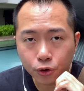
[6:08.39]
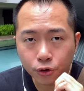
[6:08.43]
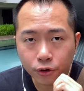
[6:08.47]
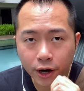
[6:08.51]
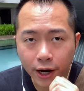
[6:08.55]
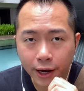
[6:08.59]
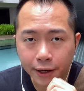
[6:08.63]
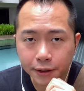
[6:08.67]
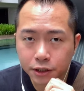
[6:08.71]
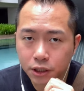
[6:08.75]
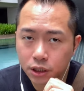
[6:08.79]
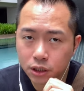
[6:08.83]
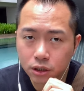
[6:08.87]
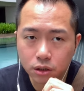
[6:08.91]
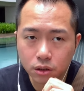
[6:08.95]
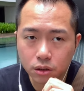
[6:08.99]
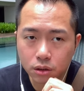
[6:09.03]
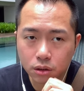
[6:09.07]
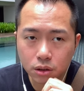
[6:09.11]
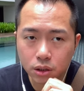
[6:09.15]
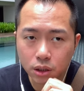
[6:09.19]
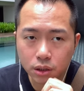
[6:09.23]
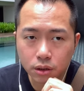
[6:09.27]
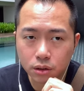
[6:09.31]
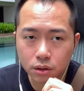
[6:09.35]
right,
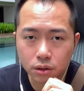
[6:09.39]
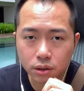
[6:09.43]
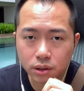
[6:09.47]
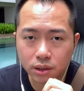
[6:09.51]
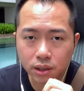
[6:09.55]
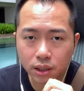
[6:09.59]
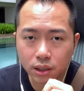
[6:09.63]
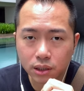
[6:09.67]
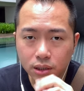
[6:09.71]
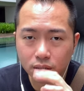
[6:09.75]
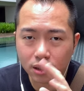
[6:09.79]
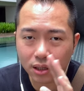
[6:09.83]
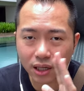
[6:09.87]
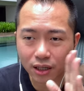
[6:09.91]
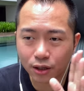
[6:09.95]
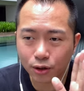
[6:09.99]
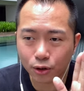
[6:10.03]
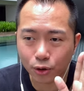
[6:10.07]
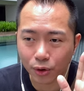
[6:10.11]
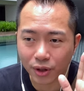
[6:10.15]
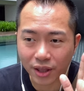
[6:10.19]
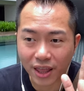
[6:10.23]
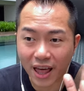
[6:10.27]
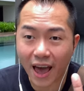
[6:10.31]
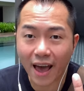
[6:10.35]
just stick
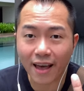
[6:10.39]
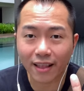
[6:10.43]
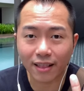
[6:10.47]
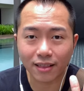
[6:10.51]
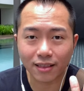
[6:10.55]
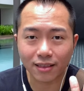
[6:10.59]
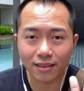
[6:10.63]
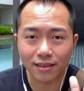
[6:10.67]
to that.